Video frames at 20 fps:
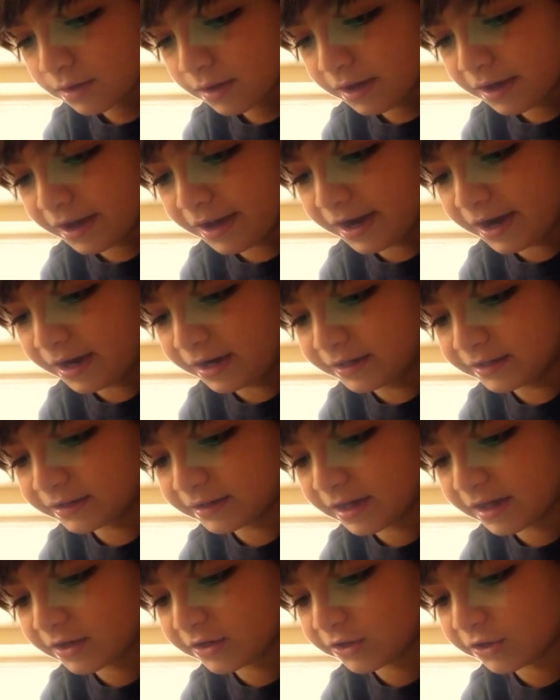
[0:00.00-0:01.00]
And
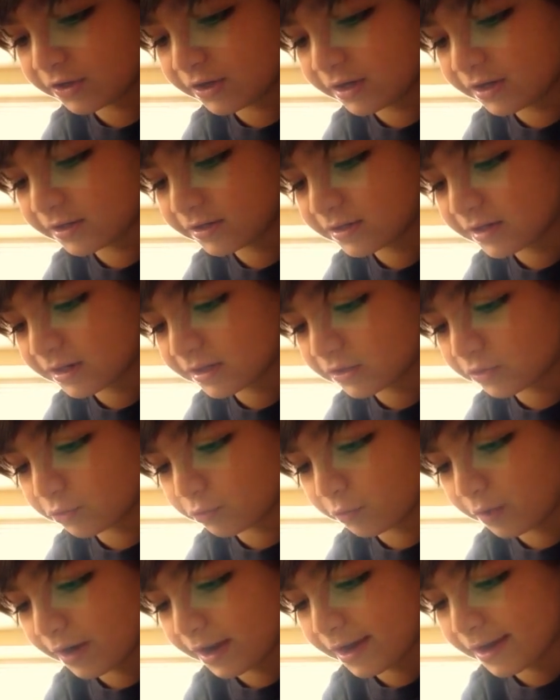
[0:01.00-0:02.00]
then you're going to take the
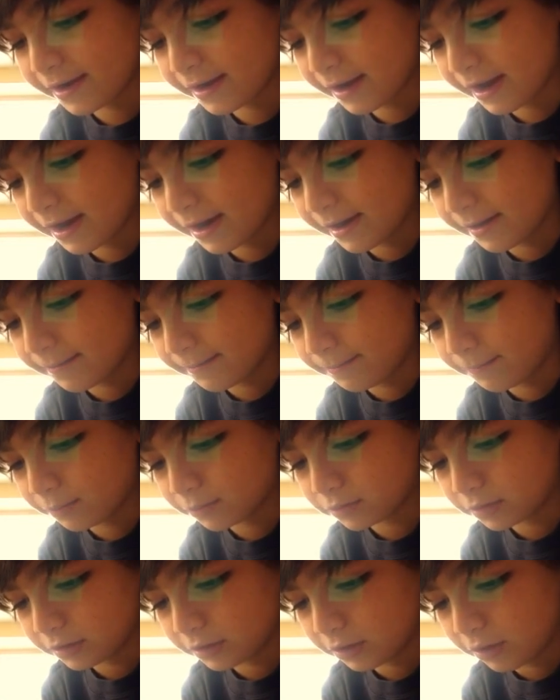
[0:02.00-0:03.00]
red and
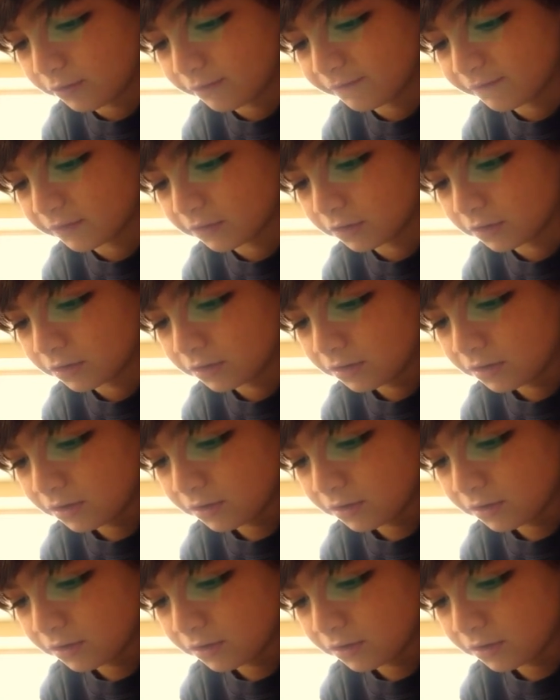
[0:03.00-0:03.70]
pull it over,